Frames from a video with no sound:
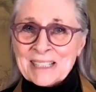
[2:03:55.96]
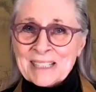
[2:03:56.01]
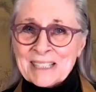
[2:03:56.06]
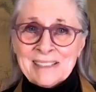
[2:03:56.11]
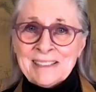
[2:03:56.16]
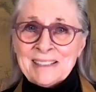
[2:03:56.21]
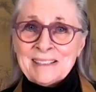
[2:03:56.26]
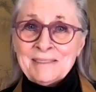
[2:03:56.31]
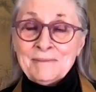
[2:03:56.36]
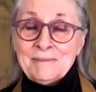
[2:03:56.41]

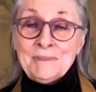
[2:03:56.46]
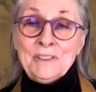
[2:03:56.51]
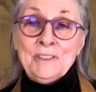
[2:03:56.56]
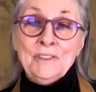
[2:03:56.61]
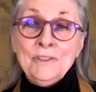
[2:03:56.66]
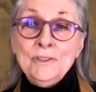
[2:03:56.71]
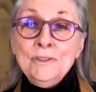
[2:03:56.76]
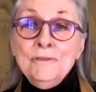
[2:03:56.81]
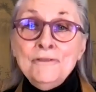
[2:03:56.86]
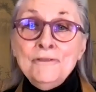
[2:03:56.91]
because
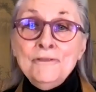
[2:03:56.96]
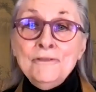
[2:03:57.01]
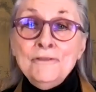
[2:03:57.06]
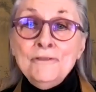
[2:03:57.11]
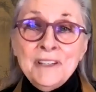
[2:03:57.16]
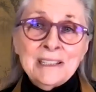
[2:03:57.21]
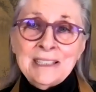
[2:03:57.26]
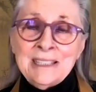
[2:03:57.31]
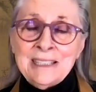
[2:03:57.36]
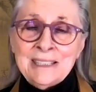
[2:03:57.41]
you
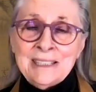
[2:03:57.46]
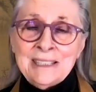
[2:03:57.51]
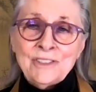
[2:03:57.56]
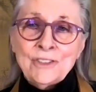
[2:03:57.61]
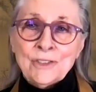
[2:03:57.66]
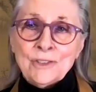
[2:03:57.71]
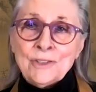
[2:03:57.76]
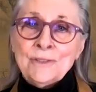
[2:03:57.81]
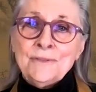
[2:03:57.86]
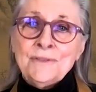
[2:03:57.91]
feel it
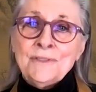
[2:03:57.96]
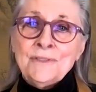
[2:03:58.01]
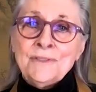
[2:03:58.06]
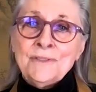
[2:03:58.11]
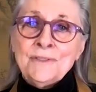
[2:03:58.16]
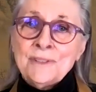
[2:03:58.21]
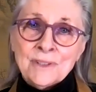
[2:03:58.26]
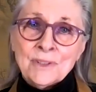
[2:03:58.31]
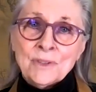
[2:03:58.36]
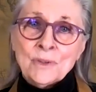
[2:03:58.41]

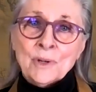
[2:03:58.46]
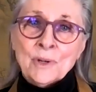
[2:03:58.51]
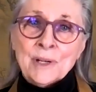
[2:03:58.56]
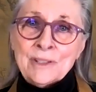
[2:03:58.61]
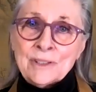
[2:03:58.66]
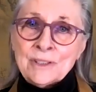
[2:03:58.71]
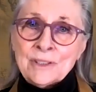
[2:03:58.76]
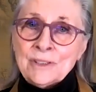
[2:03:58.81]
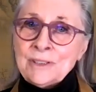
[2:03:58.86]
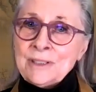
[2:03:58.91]
serves the
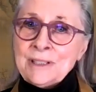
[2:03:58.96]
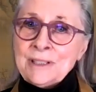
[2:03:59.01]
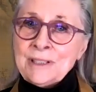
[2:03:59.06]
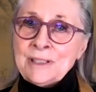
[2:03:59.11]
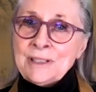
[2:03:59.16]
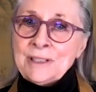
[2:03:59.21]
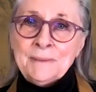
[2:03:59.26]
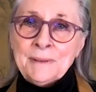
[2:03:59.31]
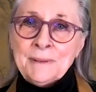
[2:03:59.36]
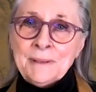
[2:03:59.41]
greater
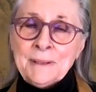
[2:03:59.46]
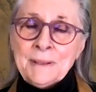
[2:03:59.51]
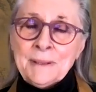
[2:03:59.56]
good.